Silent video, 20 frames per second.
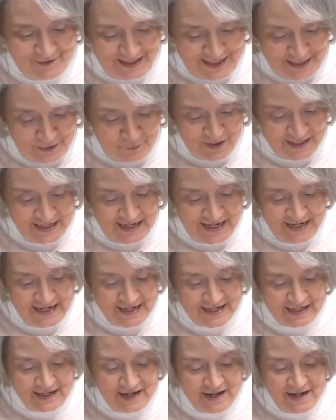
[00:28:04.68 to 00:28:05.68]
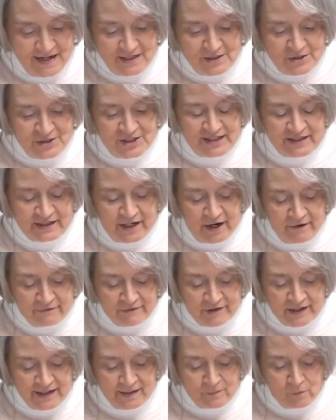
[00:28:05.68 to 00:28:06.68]
he went in, she
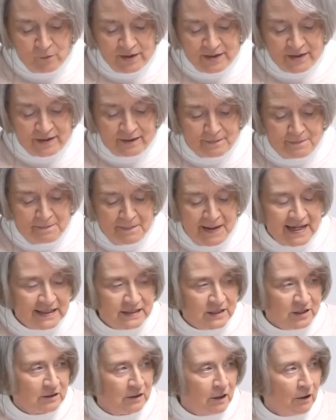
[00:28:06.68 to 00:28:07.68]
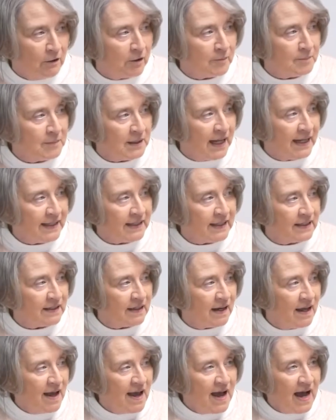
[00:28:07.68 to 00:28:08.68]
covered him with a mantle or a blanket.
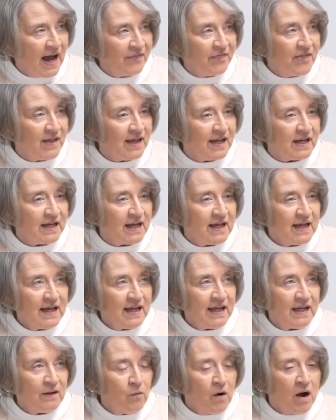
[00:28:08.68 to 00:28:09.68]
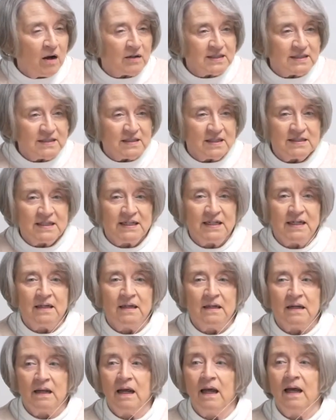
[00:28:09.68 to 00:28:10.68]
I think he walked in the
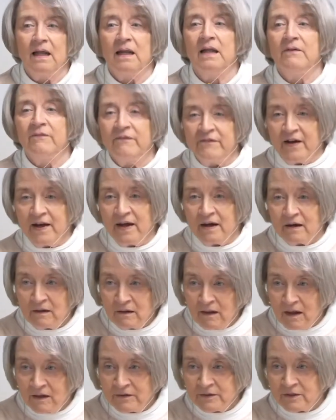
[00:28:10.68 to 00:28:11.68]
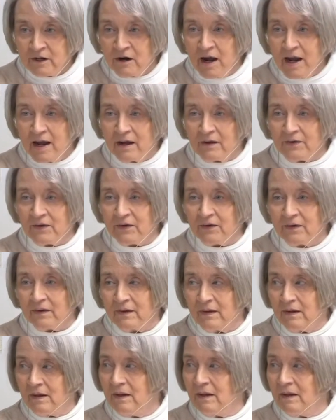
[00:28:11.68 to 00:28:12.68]
tent and he fell on the ground.
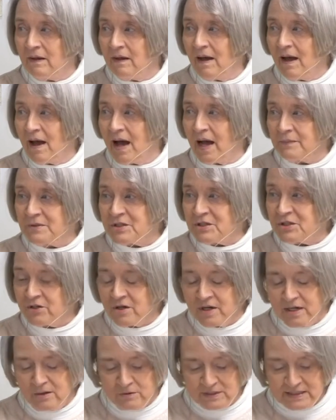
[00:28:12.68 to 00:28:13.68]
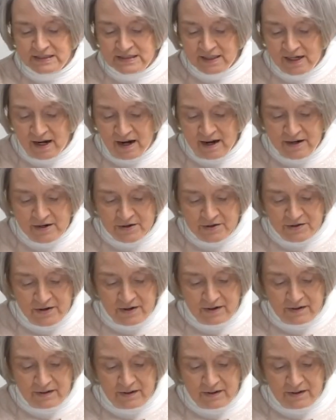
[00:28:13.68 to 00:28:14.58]
I'm sure he was tired.